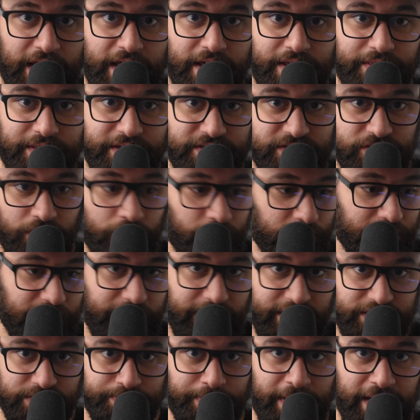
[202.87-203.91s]
this all
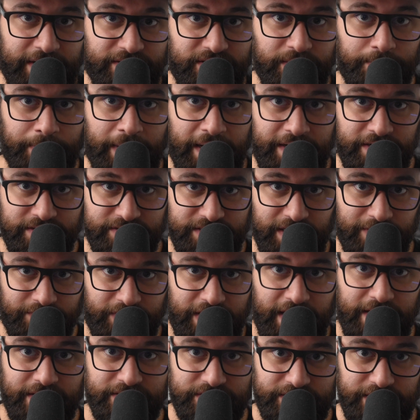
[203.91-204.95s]
connects back to biden's
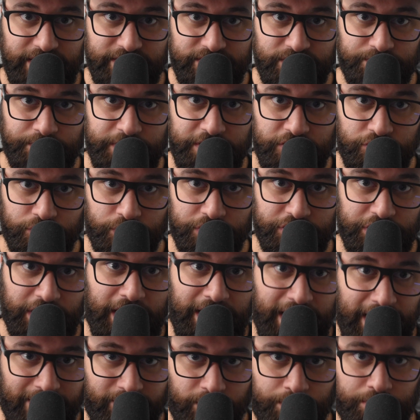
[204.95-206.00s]
afghanistan speech which i
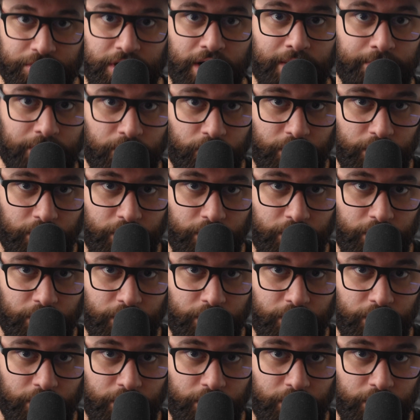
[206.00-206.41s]
have a problem